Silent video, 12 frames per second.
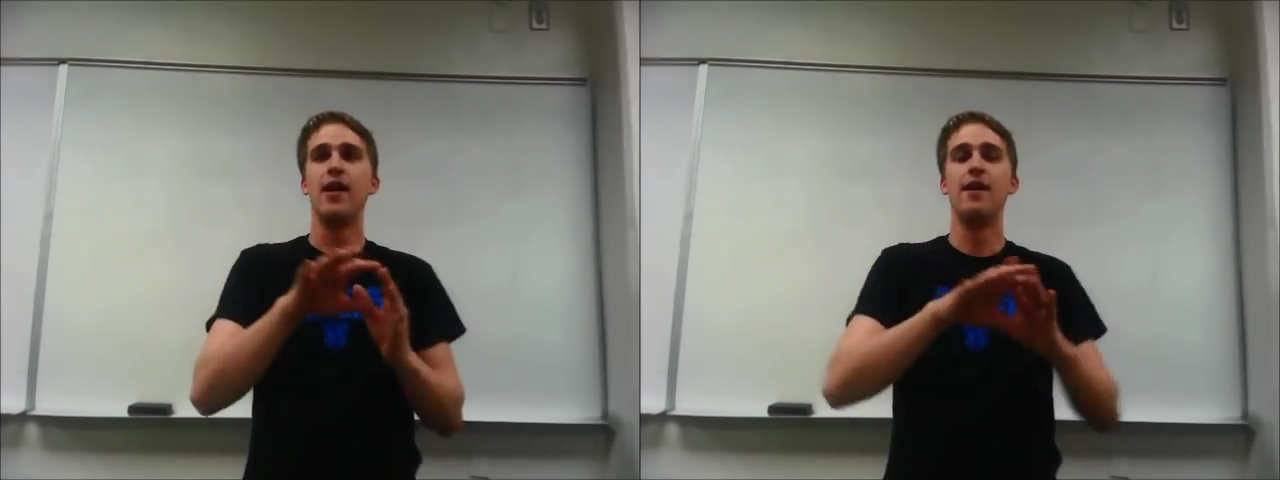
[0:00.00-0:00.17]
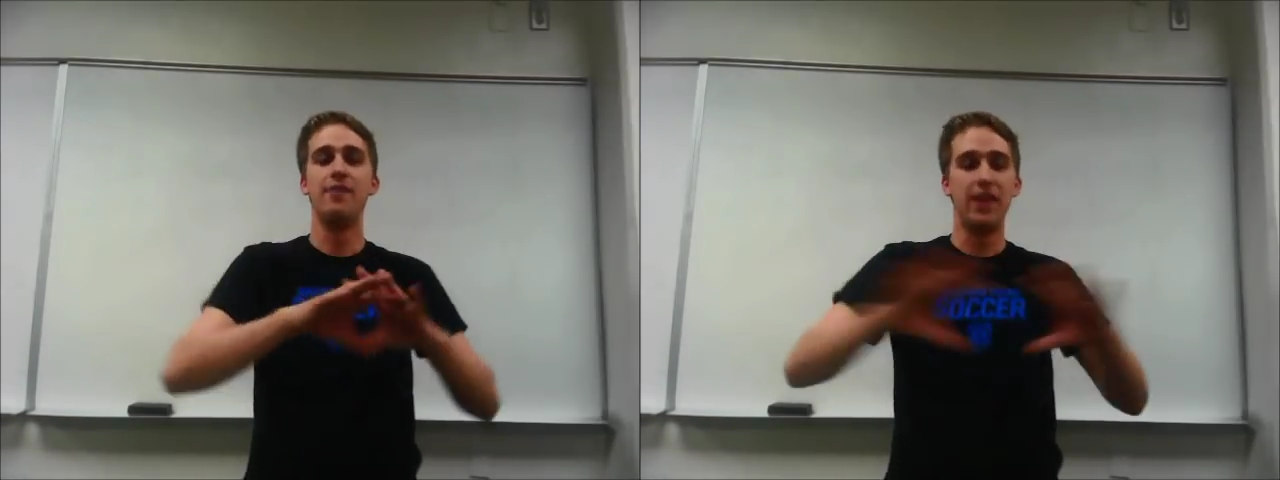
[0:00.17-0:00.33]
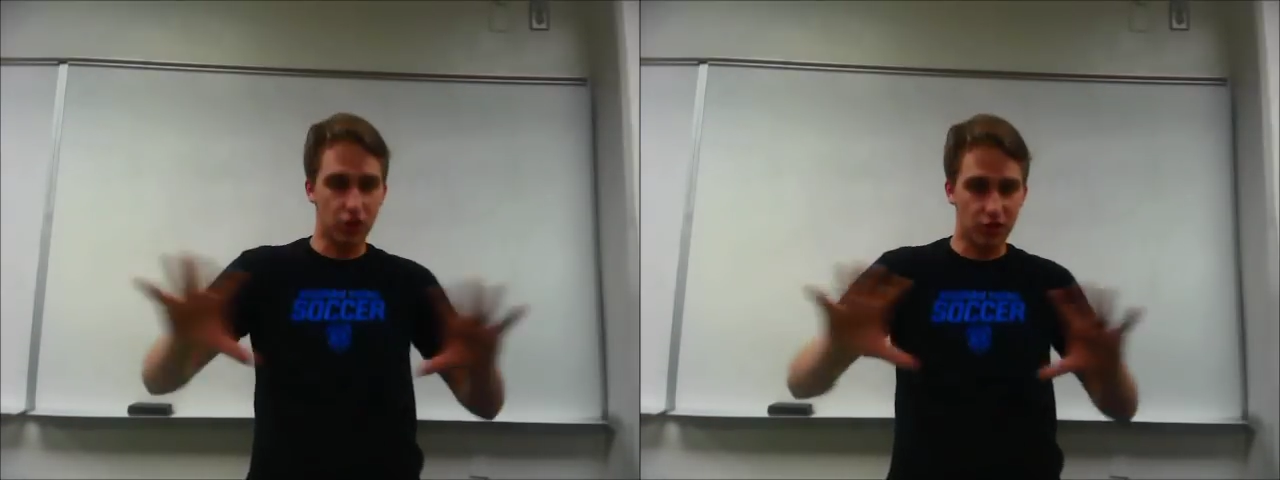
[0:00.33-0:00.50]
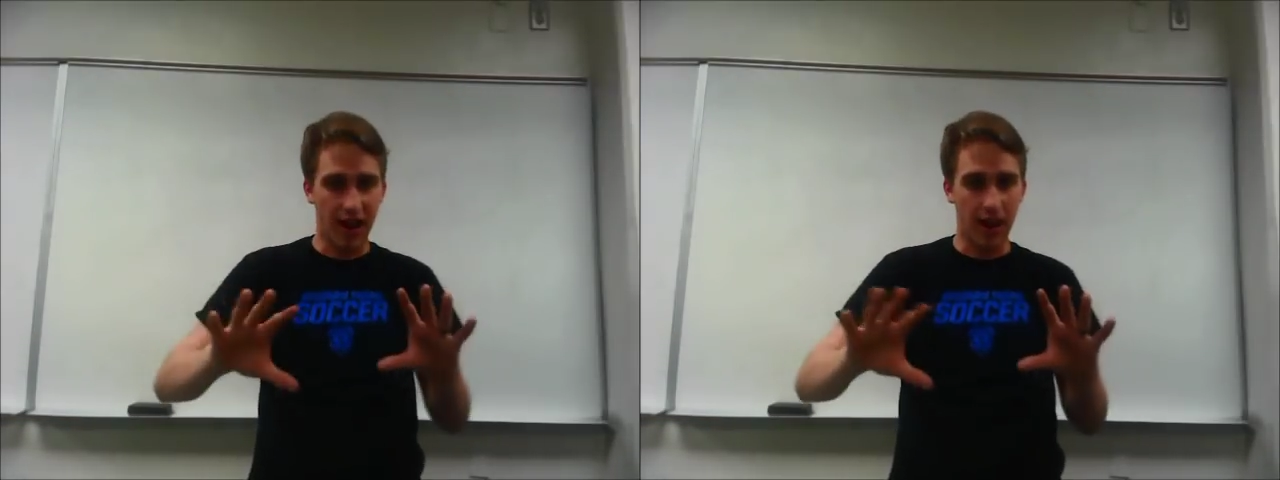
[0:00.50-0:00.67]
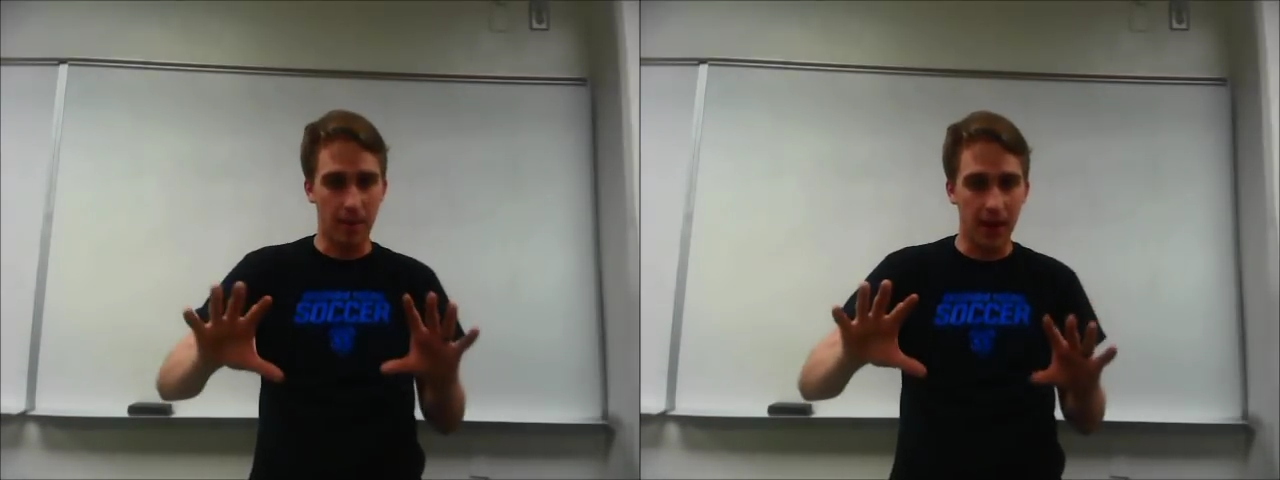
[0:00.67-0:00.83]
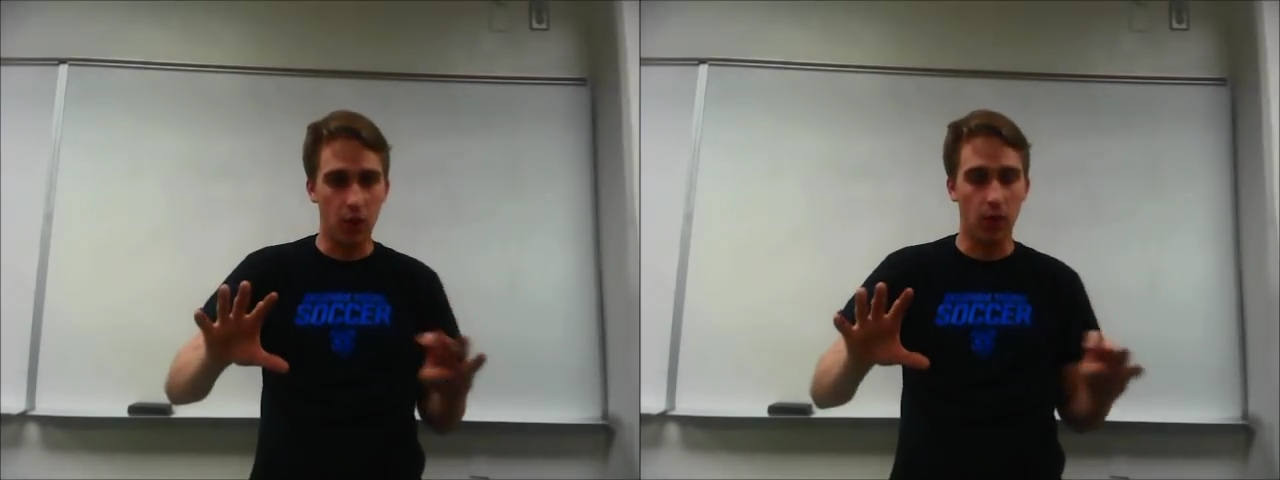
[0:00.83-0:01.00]
and then try
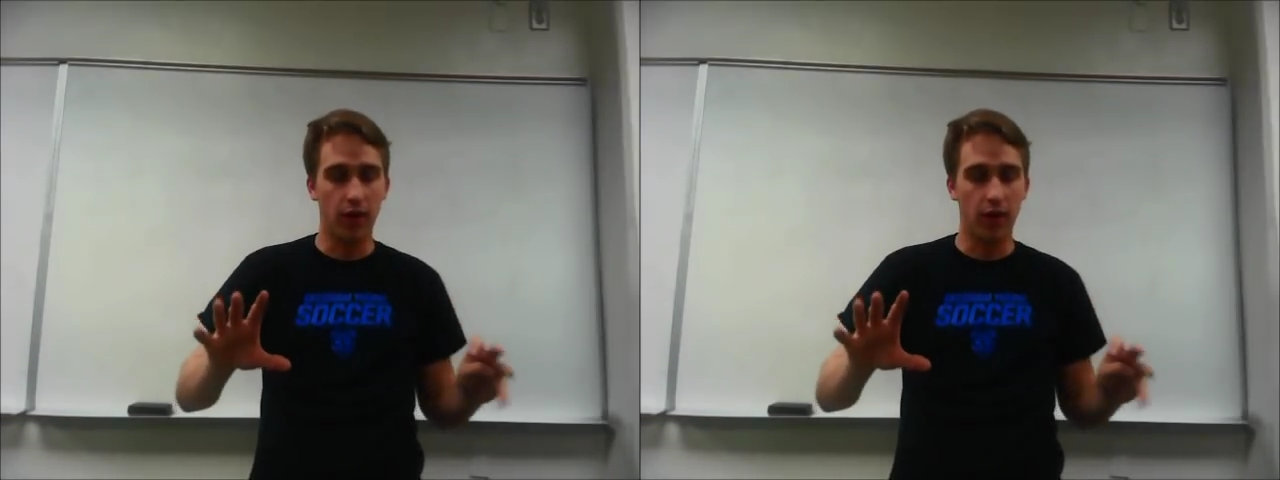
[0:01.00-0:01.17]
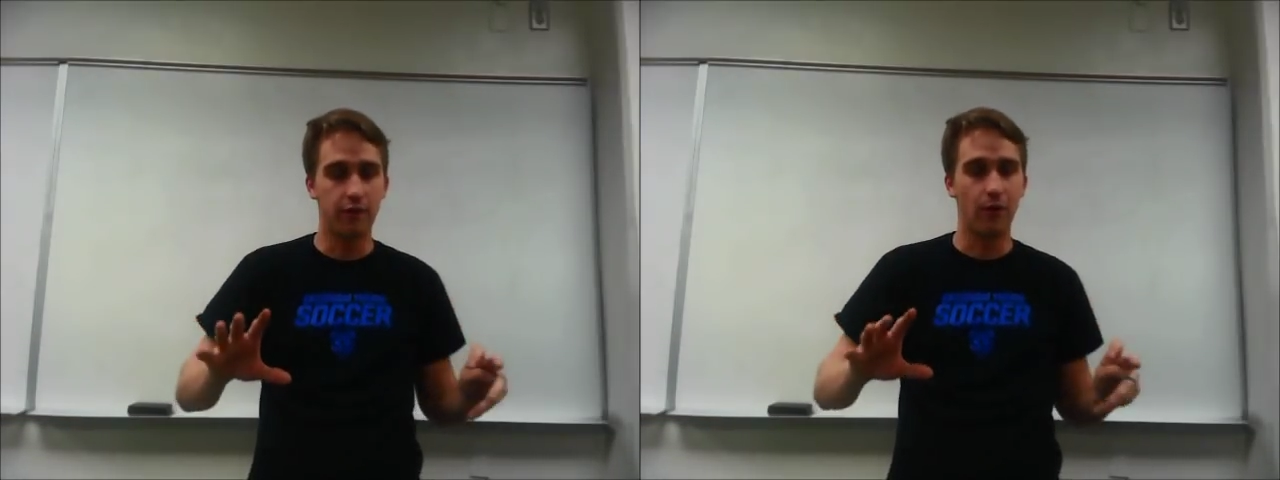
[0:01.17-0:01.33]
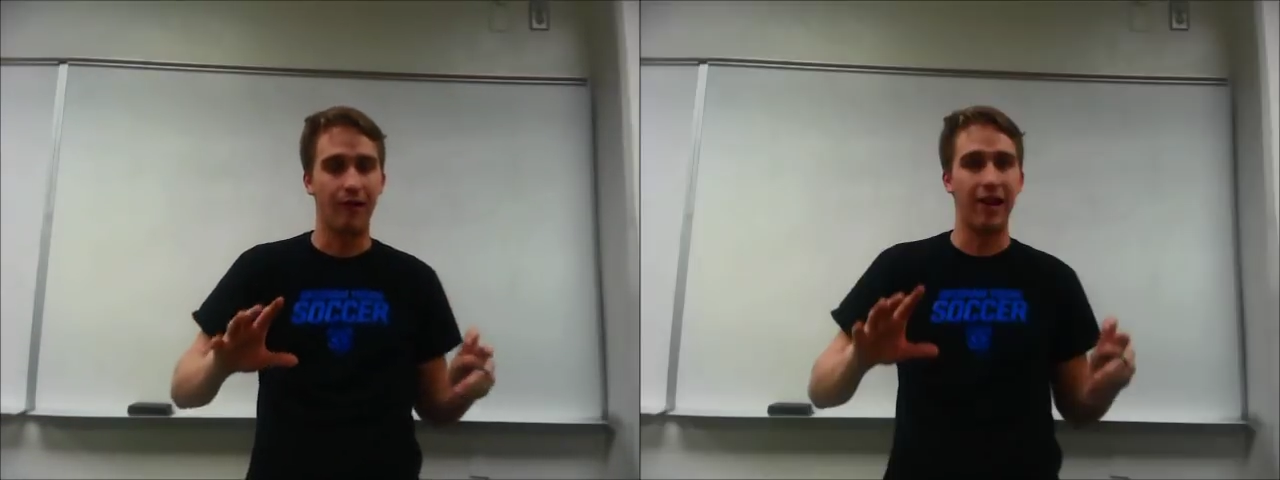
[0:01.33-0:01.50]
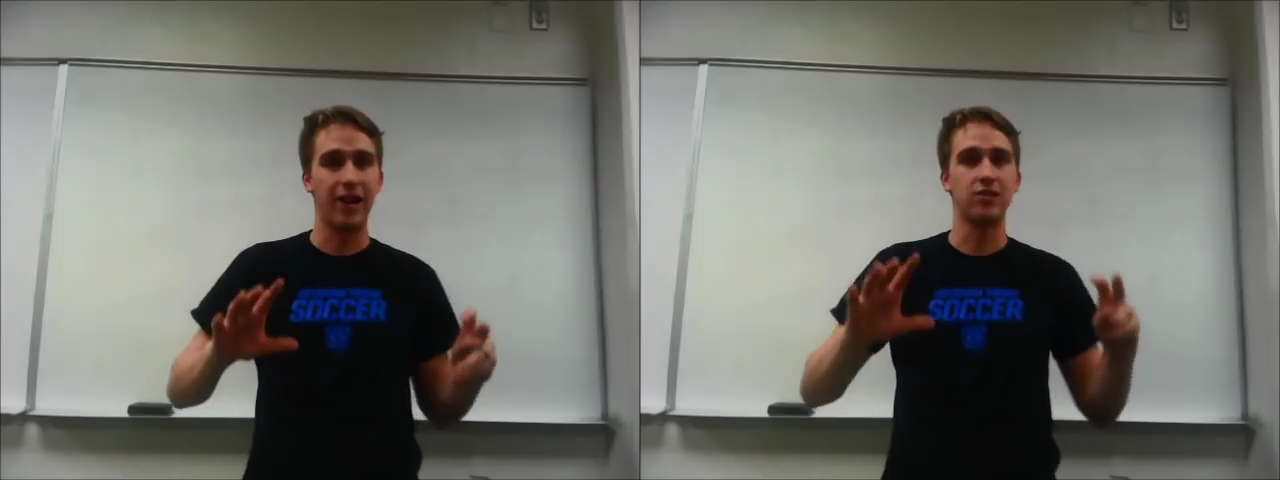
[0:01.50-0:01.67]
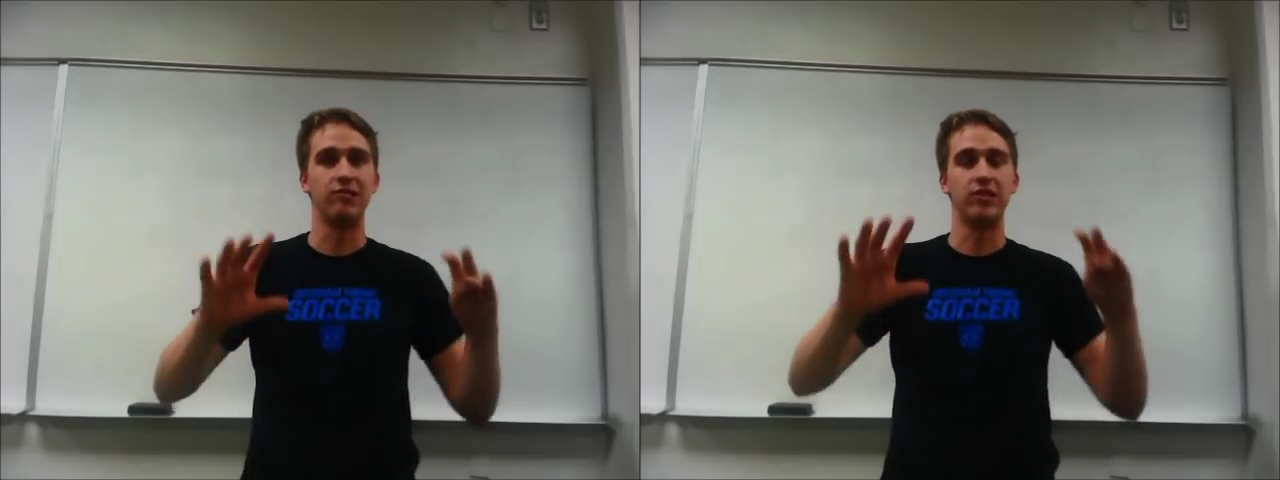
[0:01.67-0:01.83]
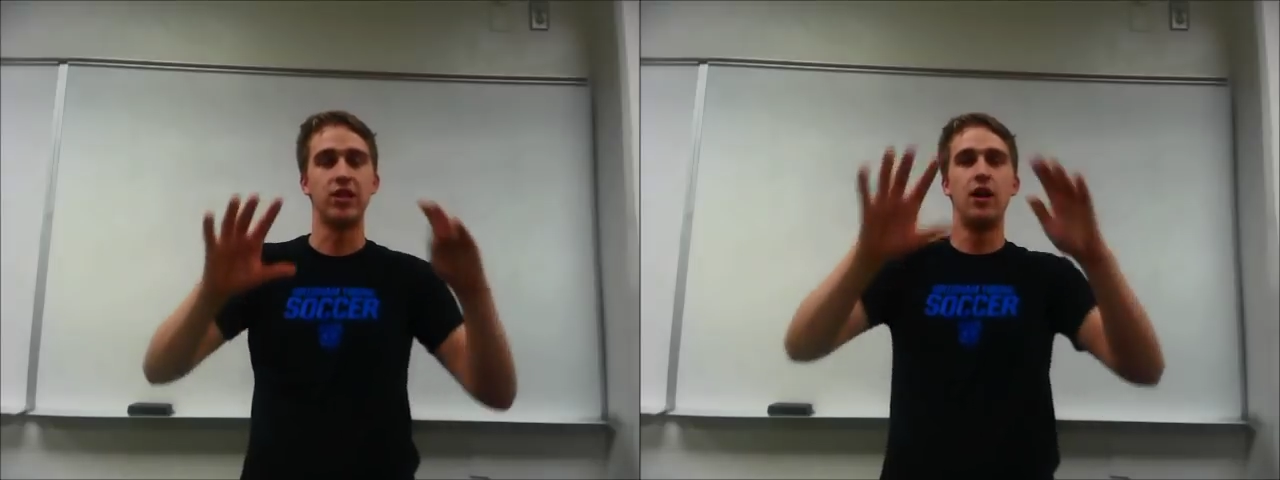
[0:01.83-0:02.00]
to pick one of the four
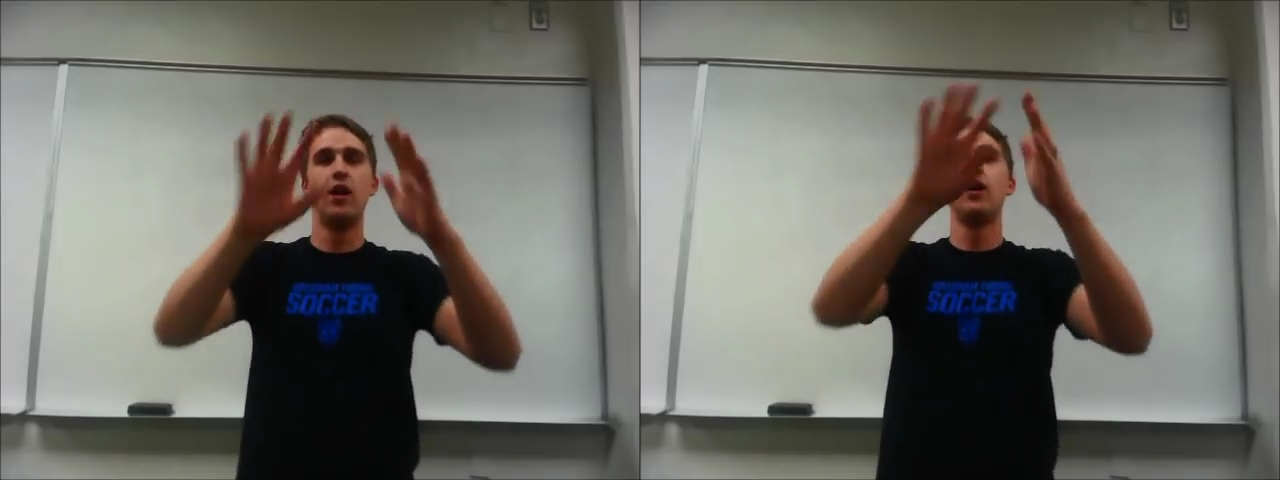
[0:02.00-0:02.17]
answers.